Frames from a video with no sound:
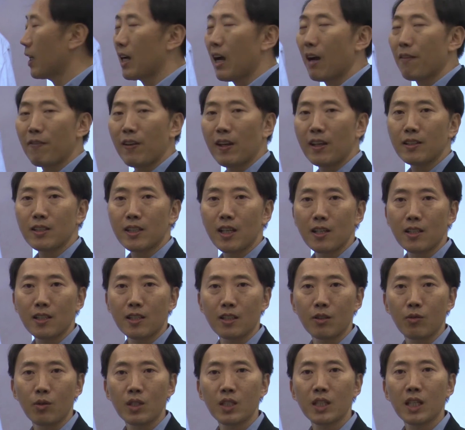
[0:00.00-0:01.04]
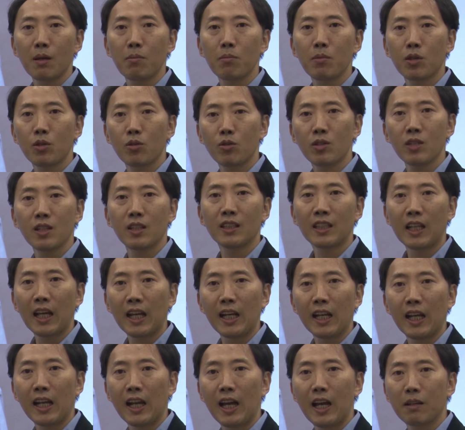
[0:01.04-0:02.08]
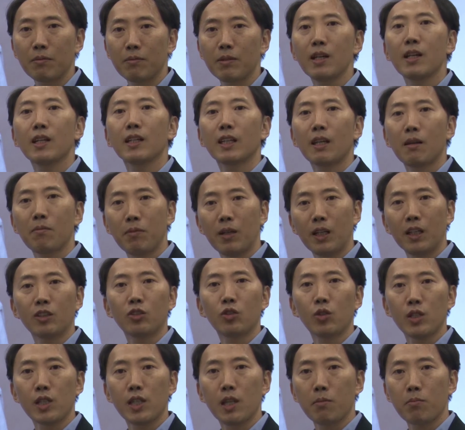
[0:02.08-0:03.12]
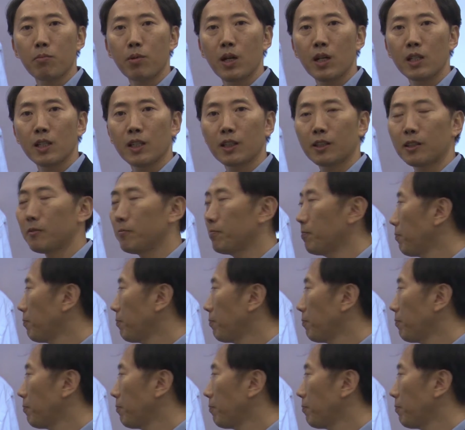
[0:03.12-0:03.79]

caffeine sensor, which can be used in daily life, can be an interesting project.